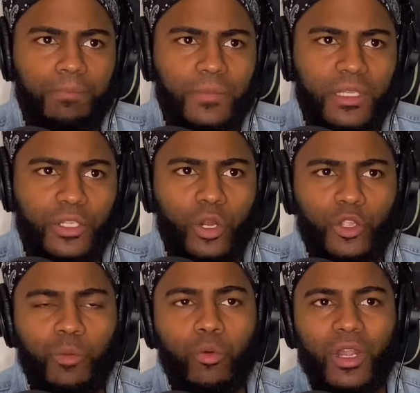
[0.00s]

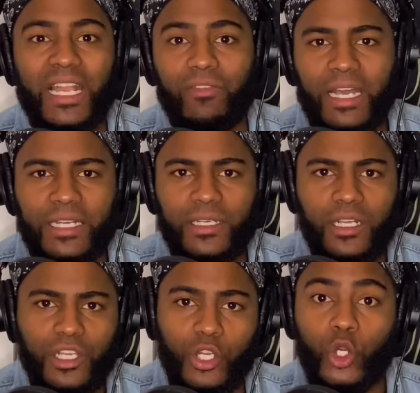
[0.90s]
you're more level-headed,
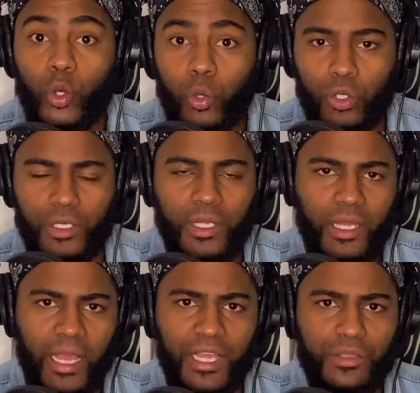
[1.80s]
you're cooler,
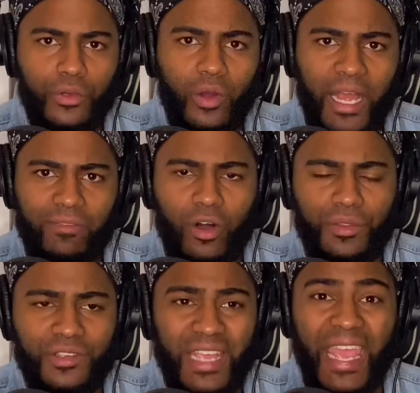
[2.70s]
and you don't have all
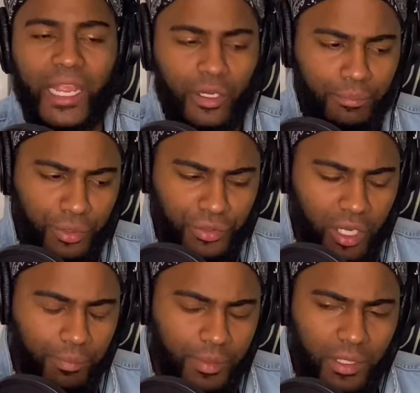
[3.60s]
this anger built
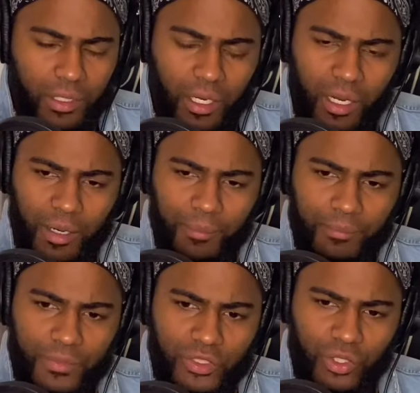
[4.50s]
up.
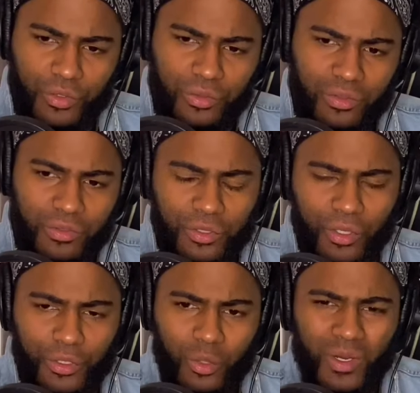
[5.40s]
So, you
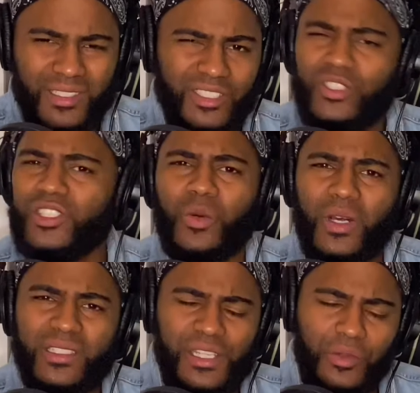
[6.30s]
just don't
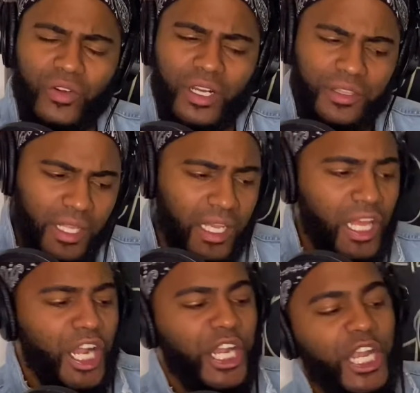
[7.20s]
want to say the wrong thing.
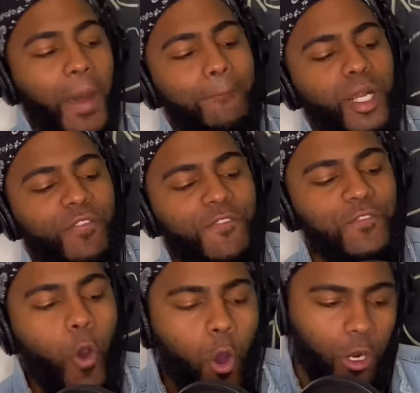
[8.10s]
Number
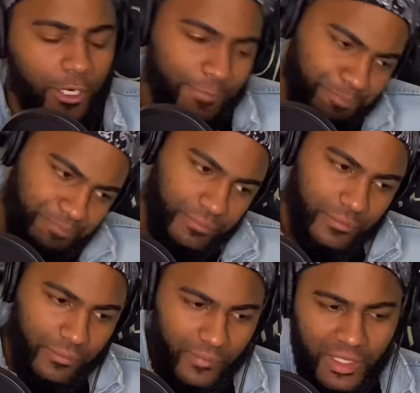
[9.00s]
4,
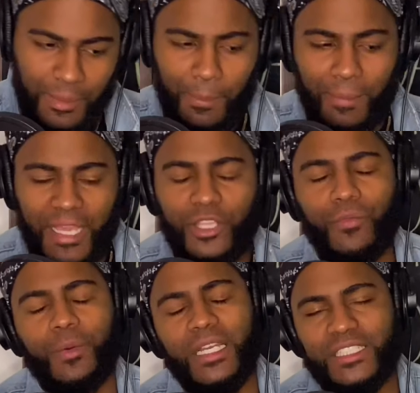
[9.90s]
make your
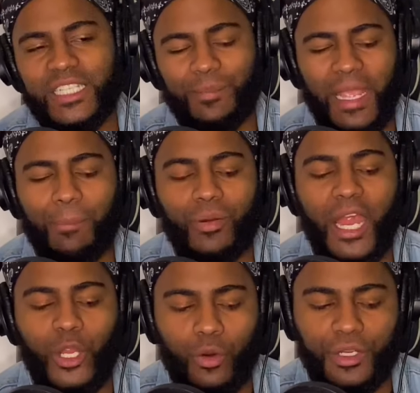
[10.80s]
relationship a
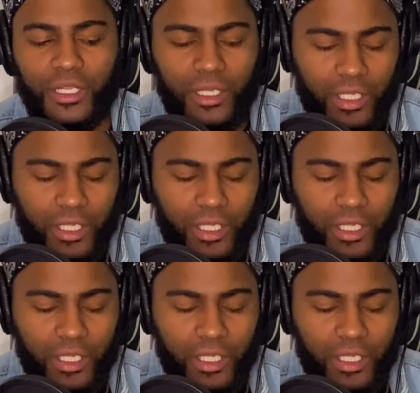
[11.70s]
priority.